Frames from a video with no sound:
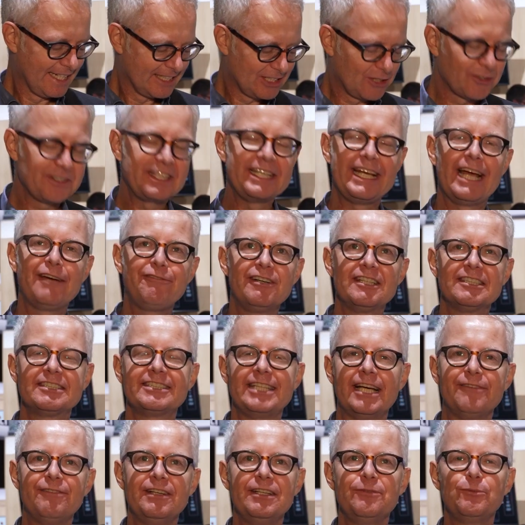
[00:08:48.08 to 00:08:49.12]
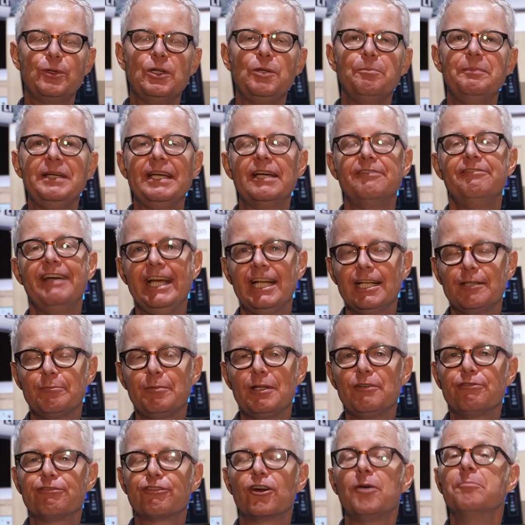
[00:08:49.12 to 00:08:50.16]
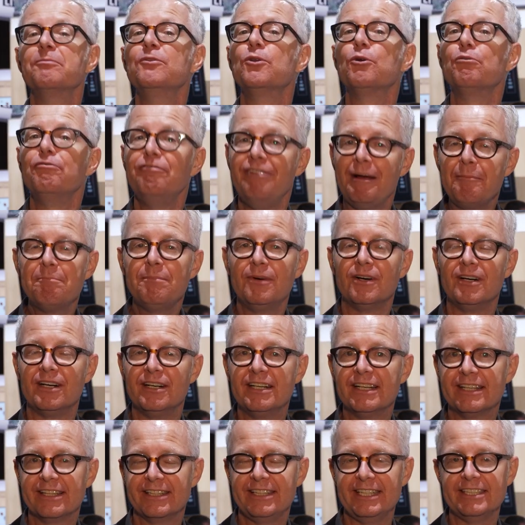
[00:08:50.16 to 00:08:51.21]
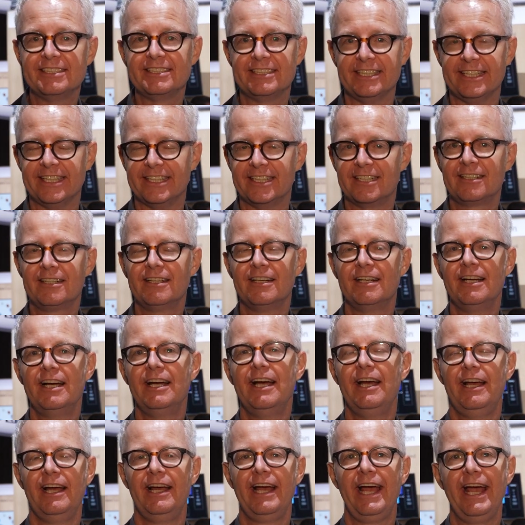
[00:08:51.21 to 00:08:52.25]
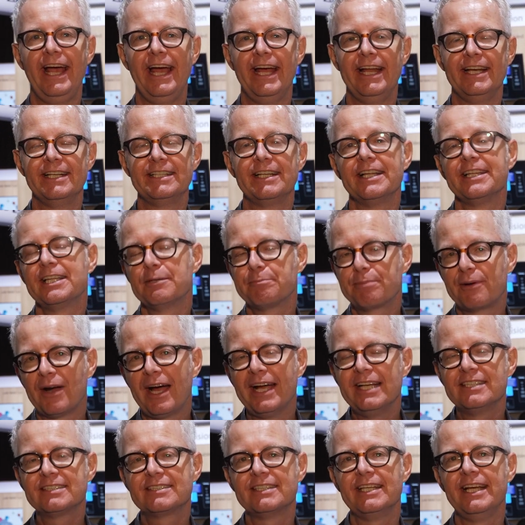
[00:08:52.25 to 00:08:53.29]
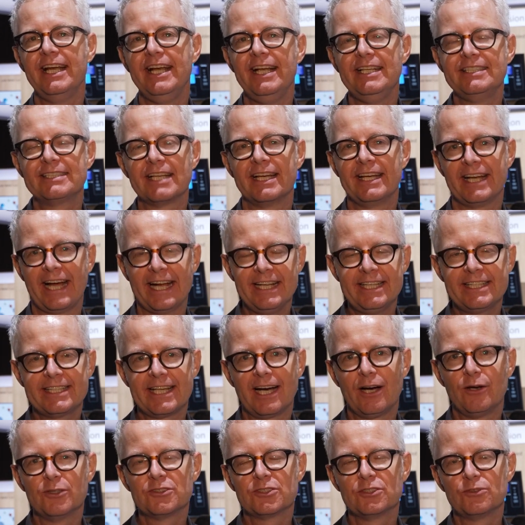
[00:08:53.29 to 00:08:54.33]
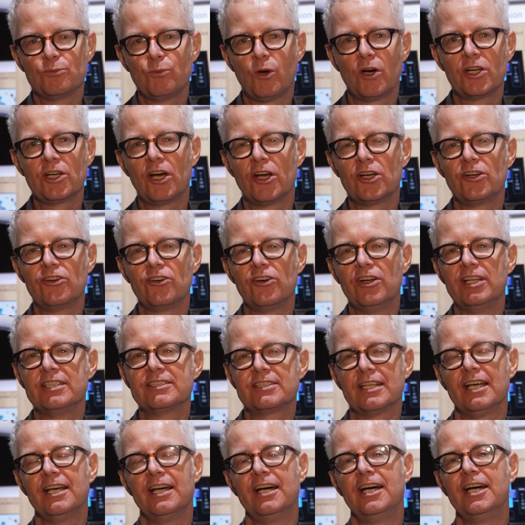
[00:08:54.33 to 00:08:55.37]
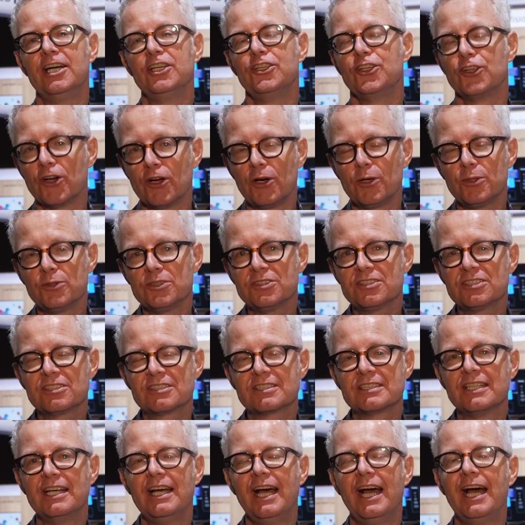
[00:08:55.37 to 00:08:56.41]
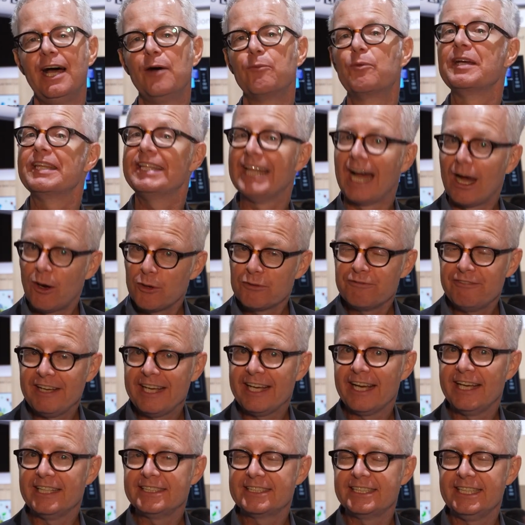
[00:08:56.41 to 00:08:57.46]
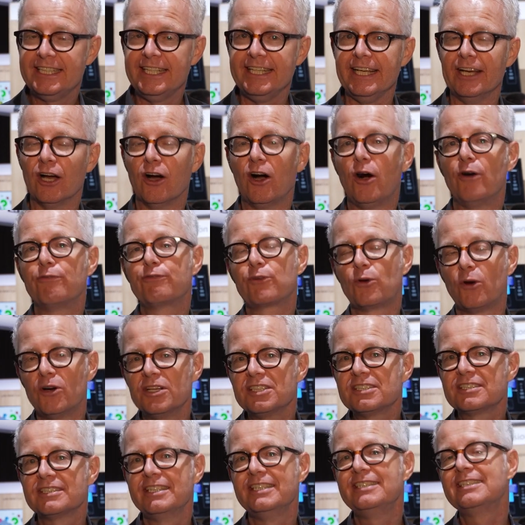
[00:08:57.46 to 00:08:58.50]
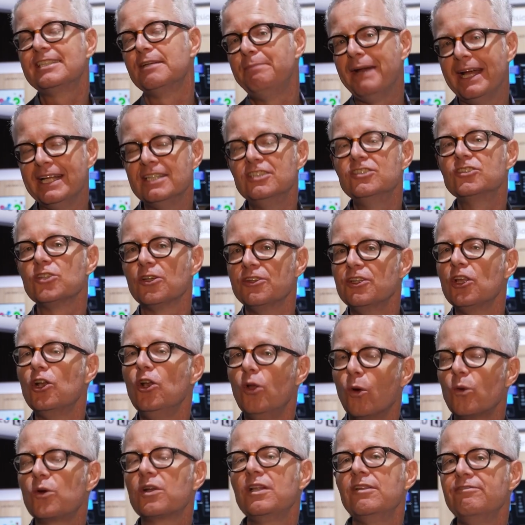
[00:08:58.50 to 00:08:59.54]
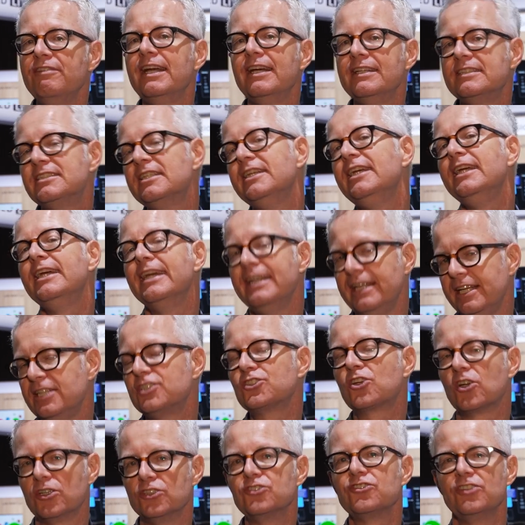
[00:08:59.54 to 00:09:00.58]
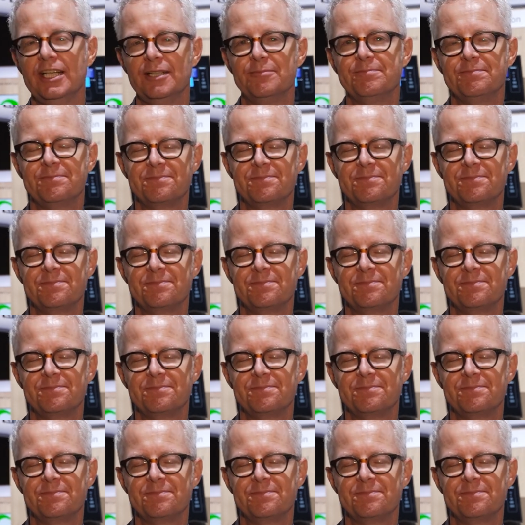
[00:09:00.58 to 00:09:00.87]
So the FR7 will be available from November this year, and the price is 9,100 euros without VAT. Of course, this depends on the local VAT in each country.